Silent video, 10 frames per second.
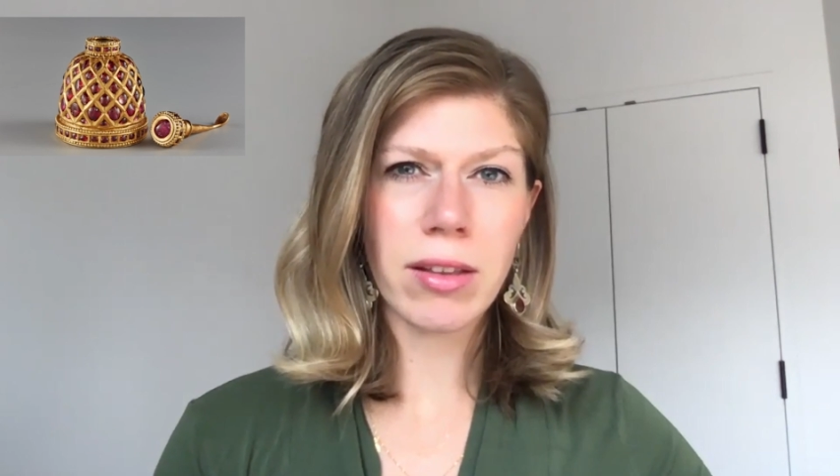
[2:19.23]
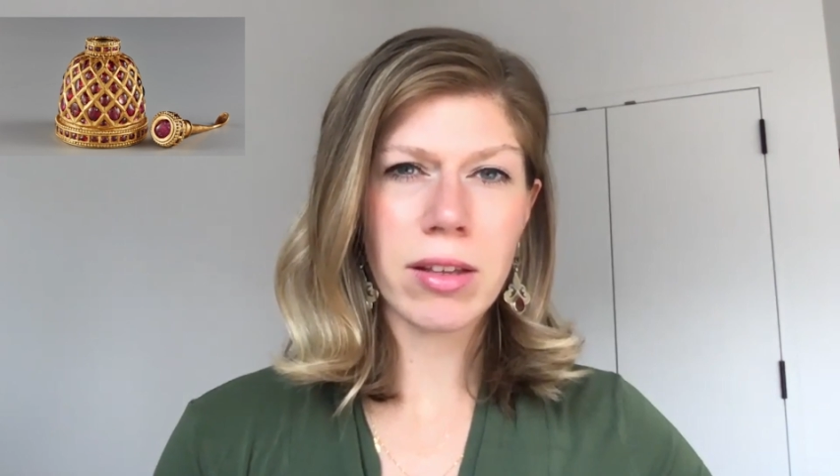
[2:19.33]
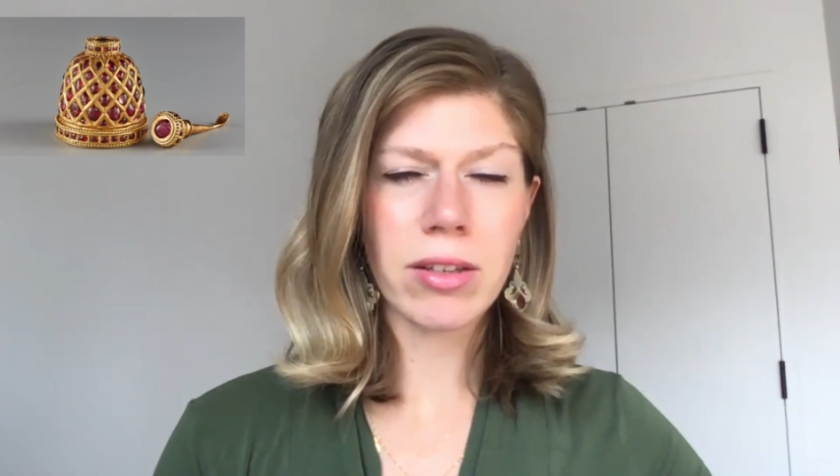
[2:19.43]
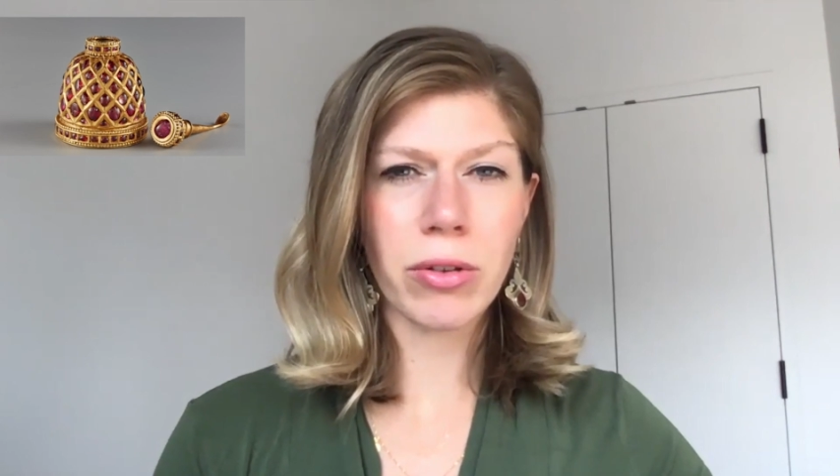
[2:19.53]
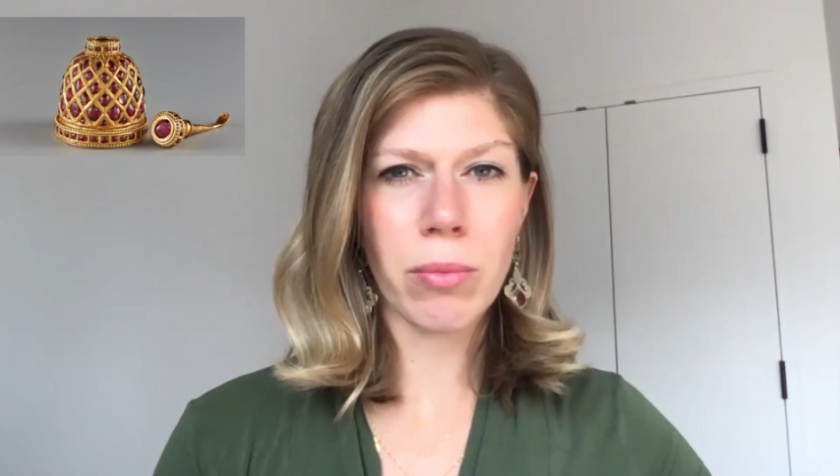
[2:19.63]

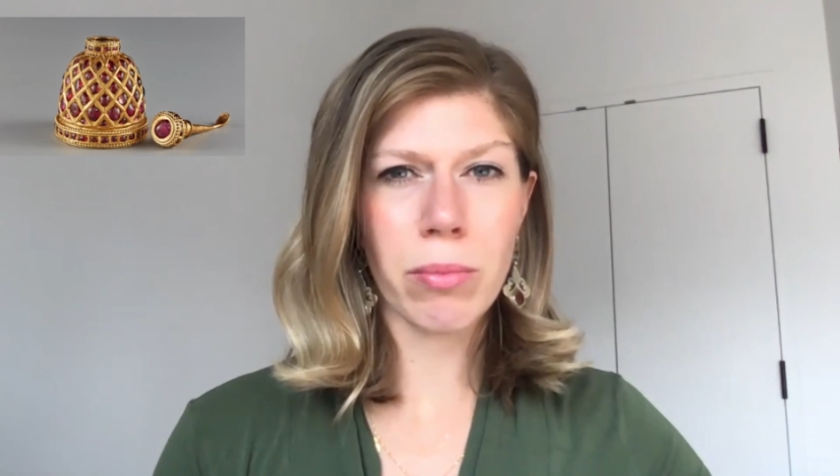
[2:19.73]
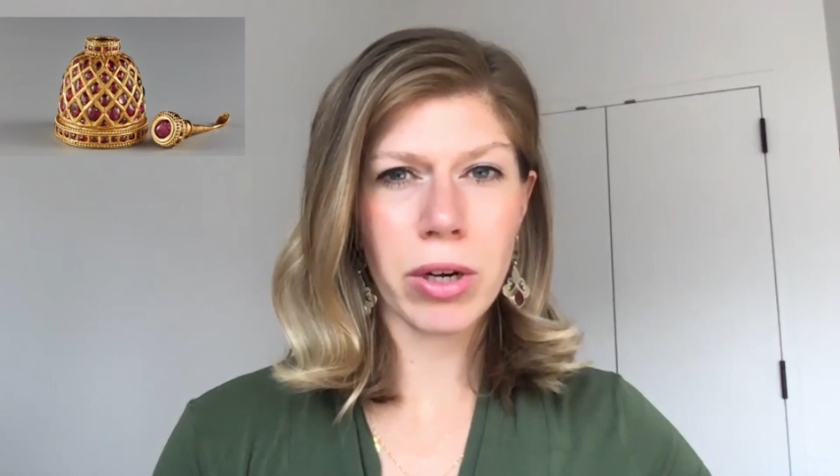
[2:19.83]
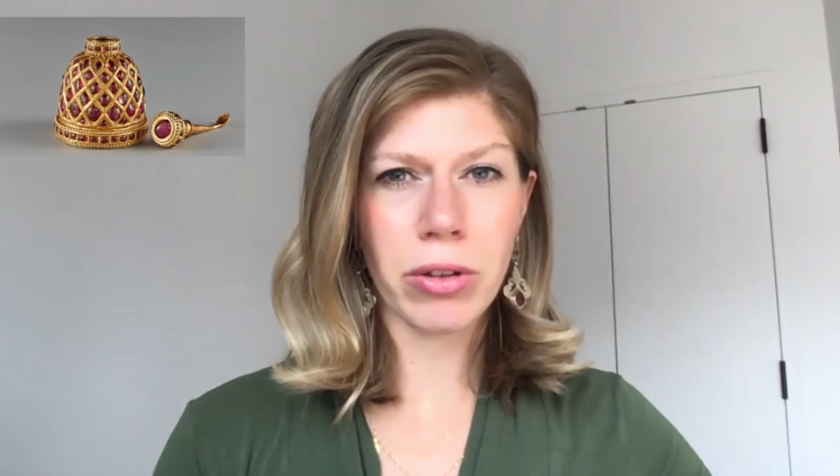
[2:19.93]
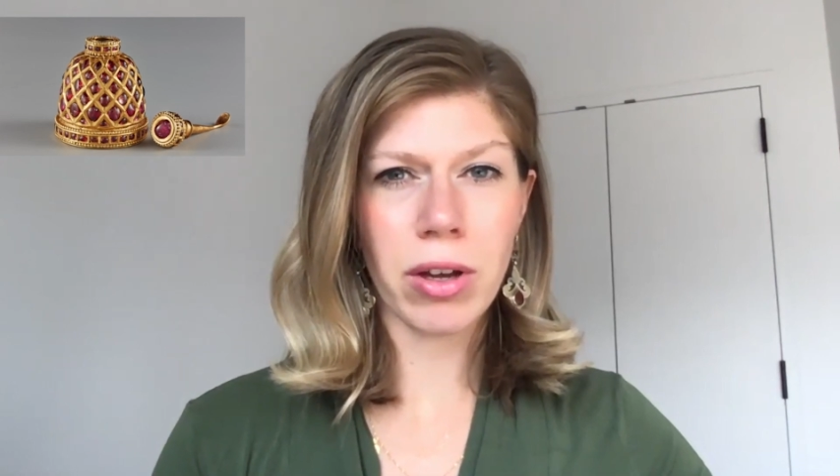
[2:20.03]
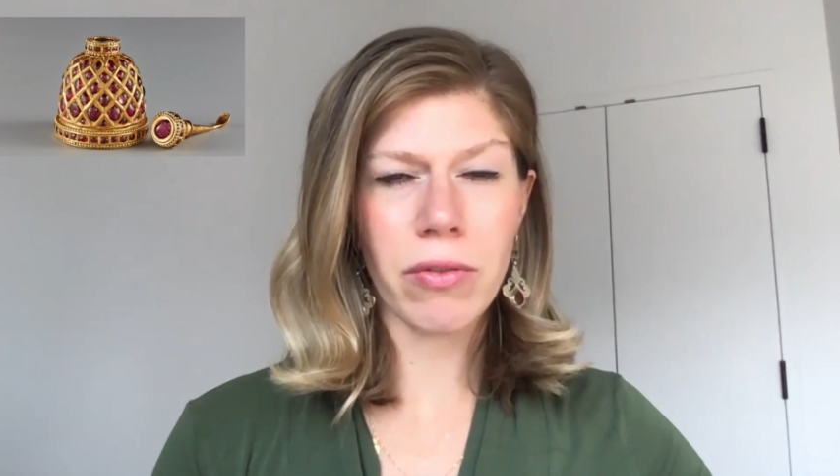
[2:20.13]
until the
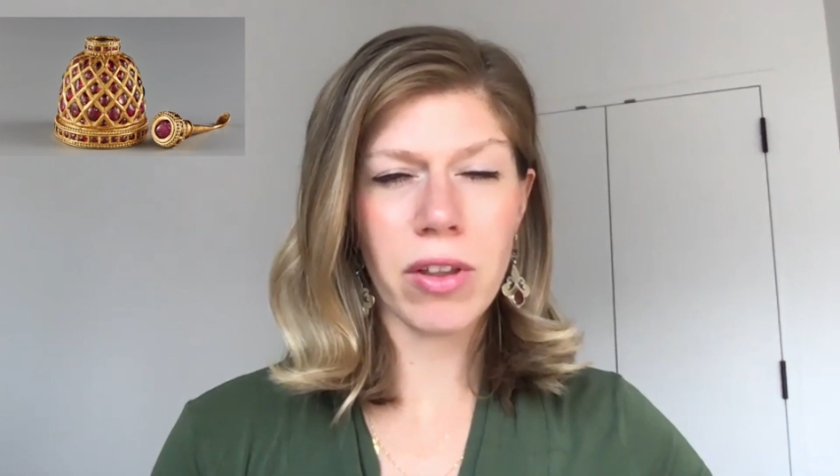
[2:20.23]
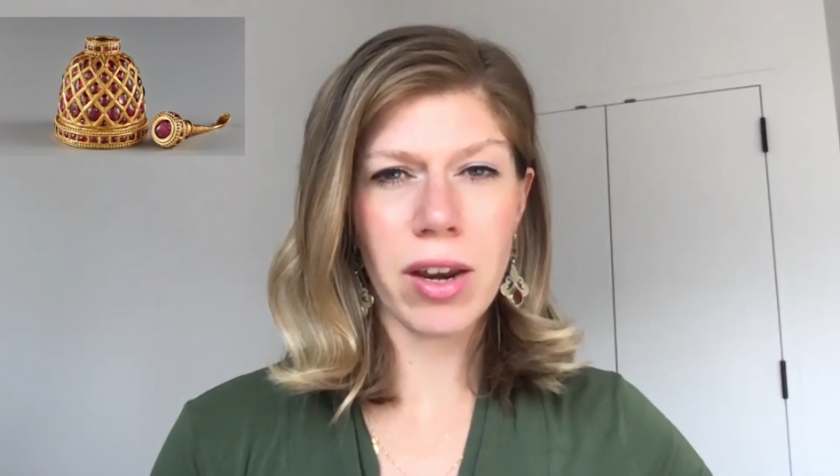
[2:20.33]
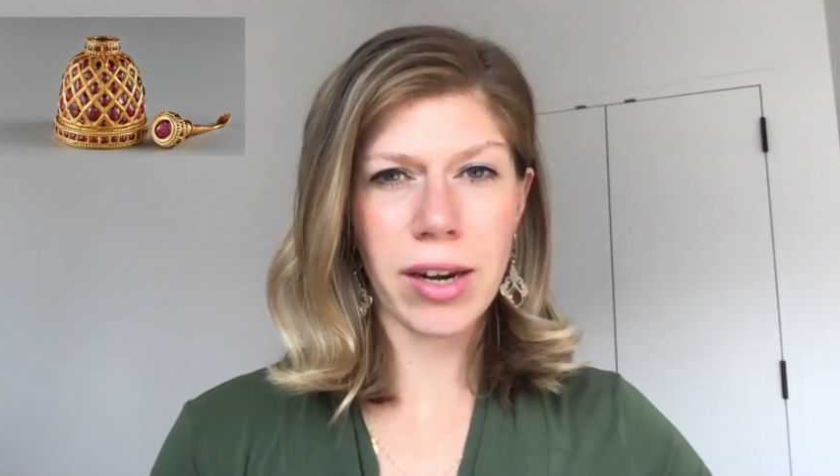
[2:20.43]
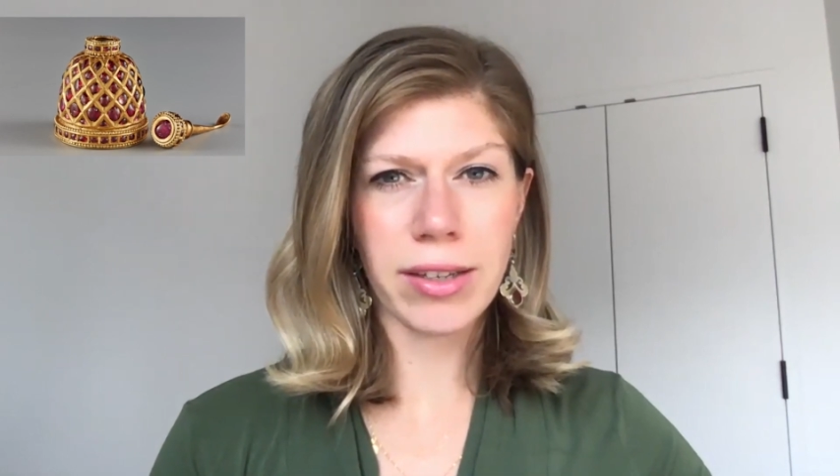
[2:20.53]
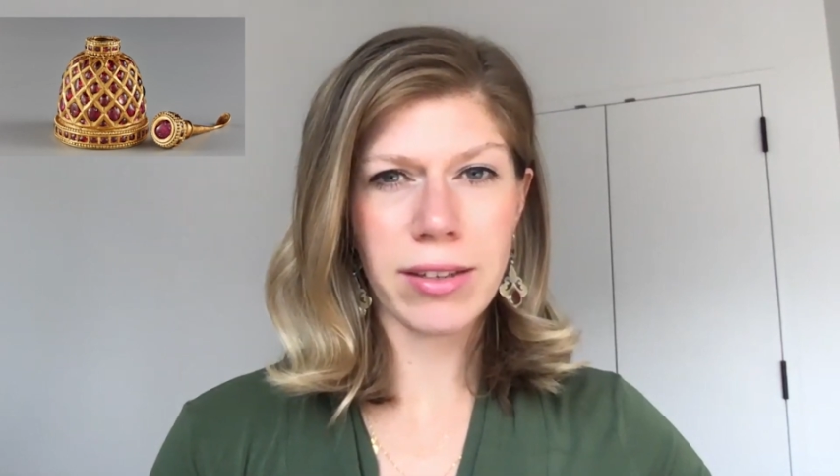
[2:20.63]
middle of the
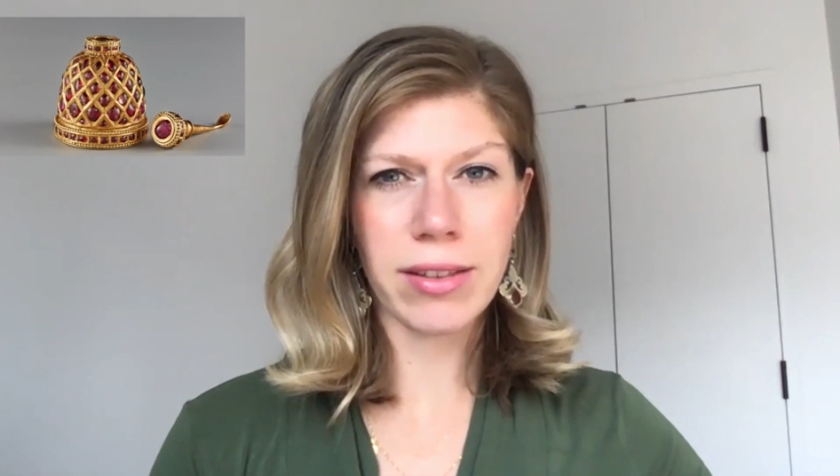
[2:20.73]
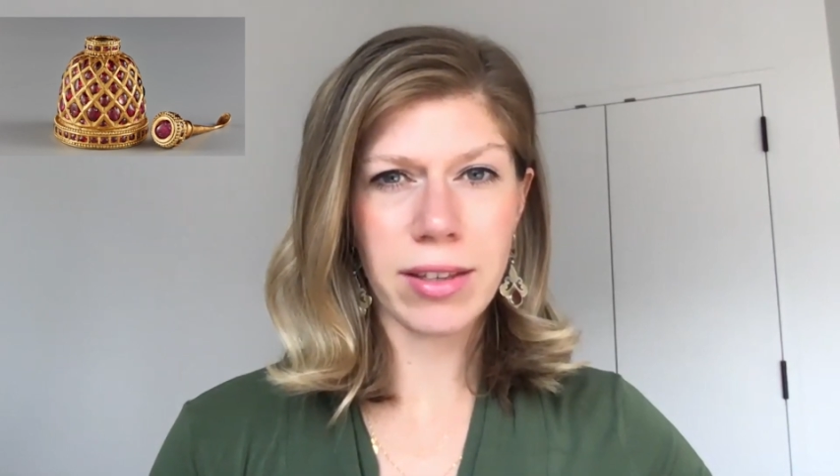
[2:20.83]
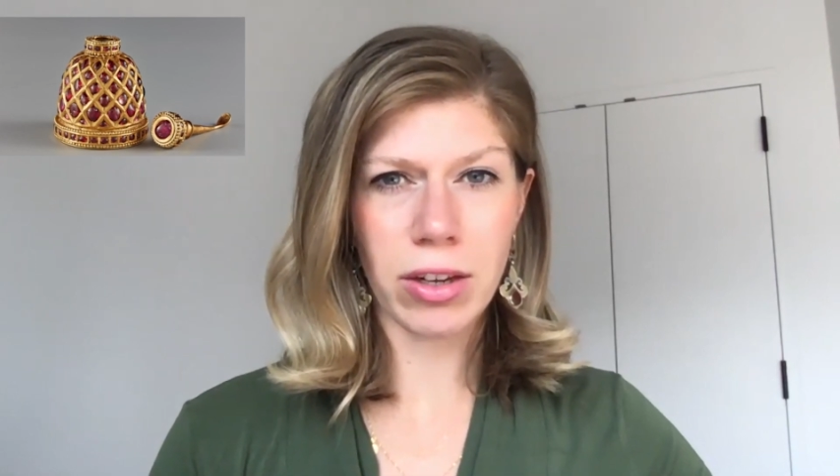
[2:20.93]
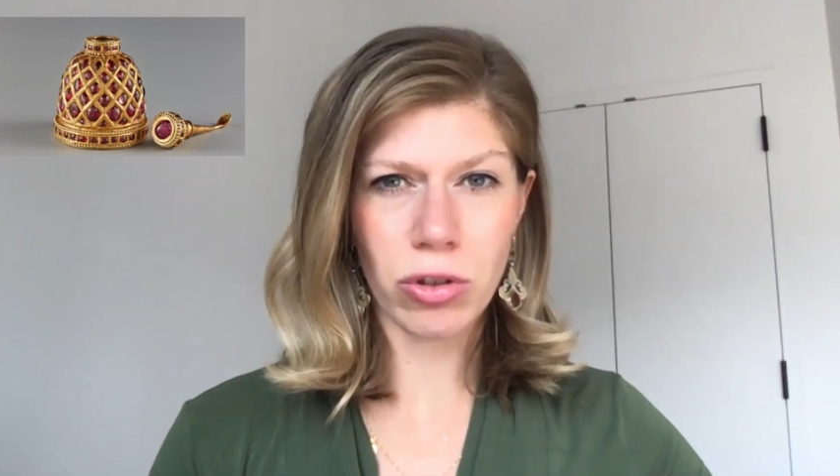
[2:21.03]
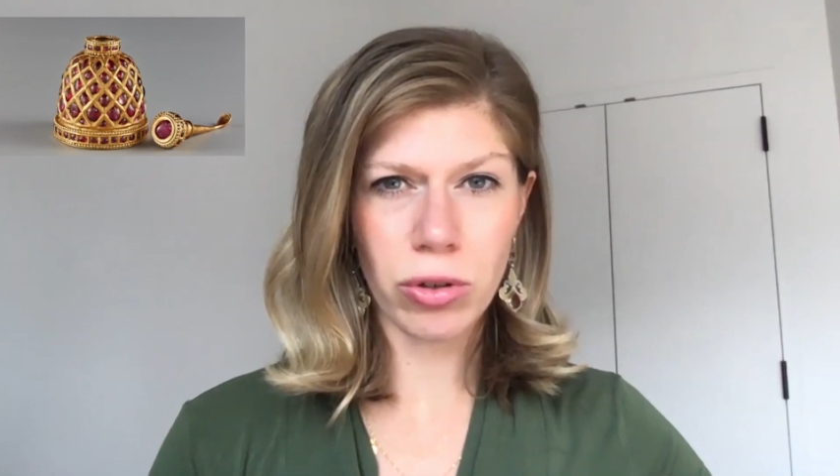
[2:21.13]
19th
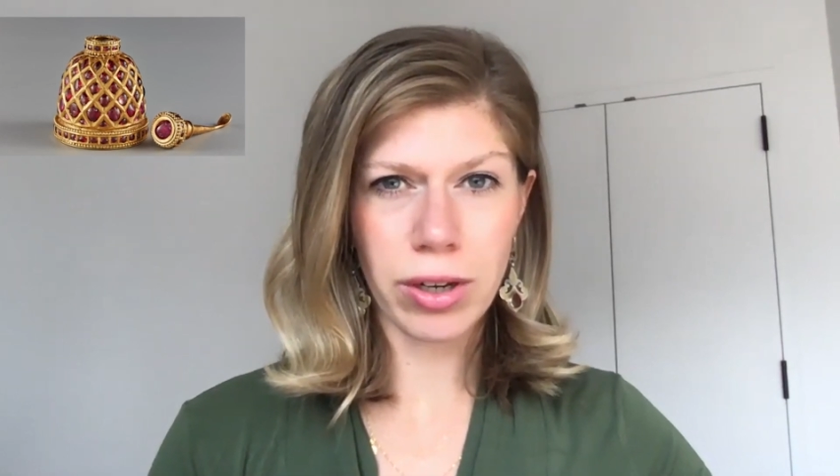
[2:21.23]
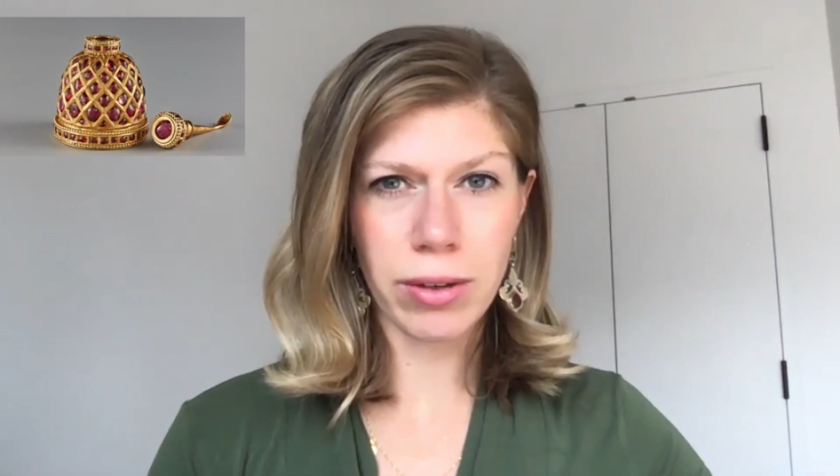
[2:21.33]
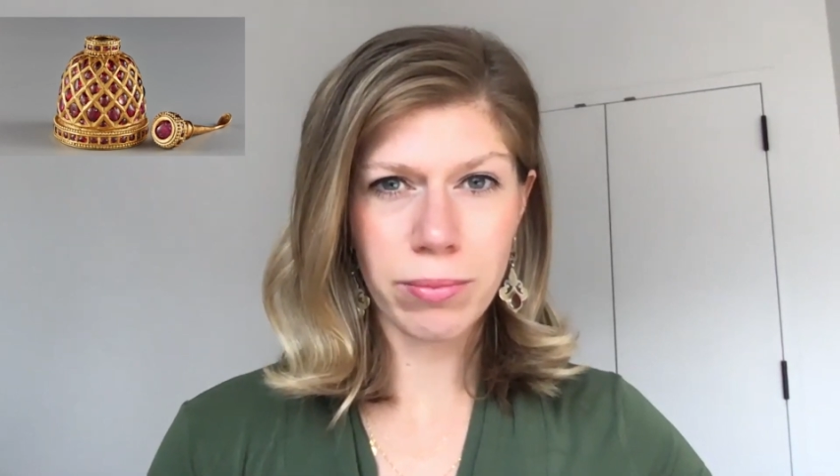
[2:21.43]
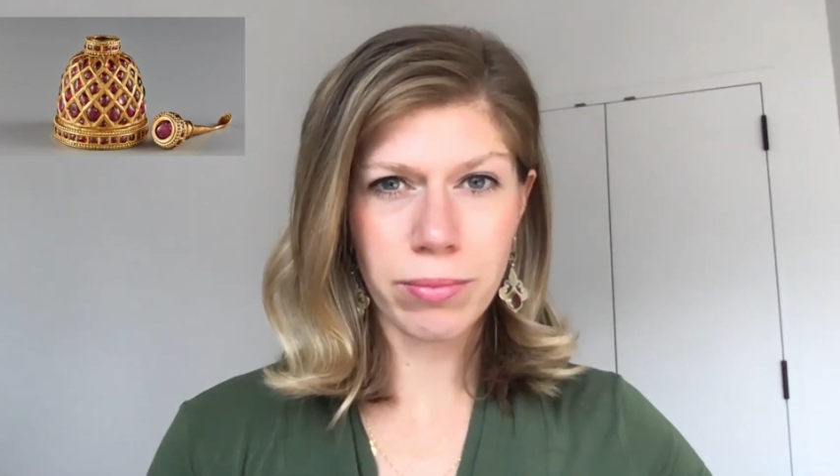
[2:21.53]
century.